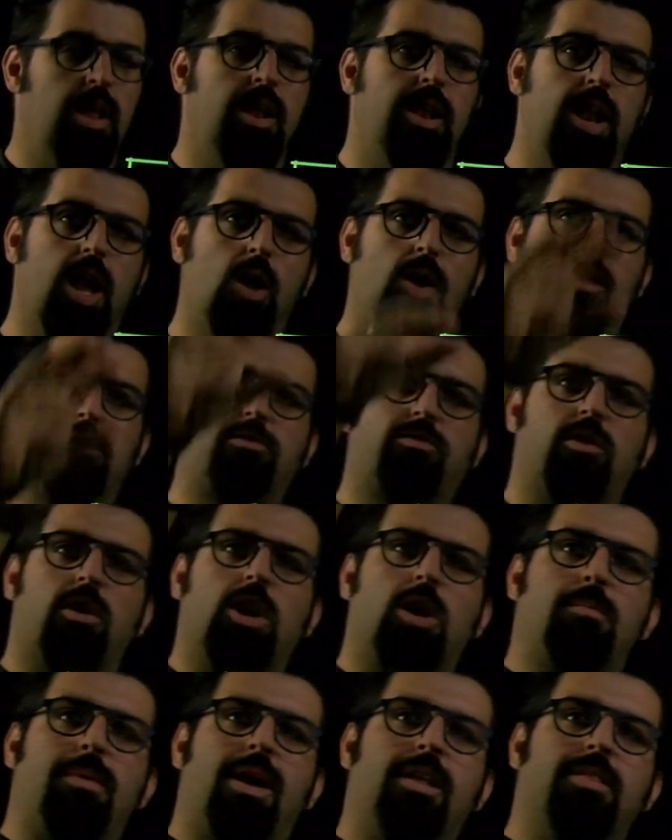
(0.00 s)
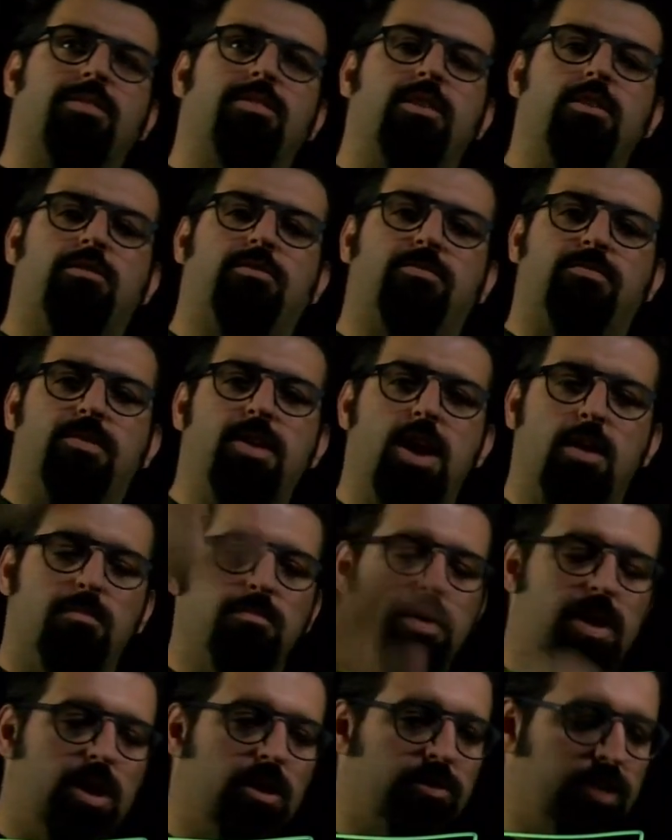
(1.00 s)
Now let's talk about this V M,
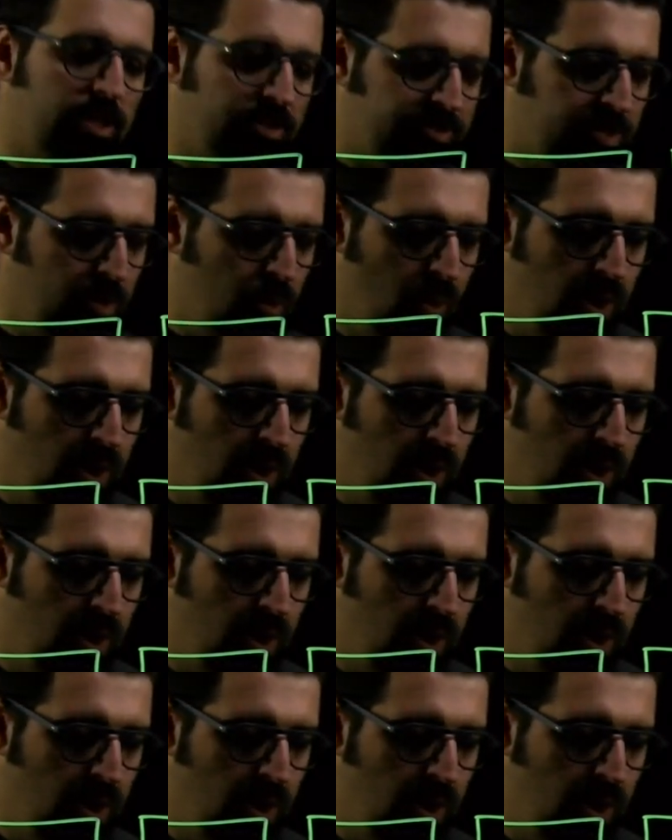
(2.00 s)
because that's the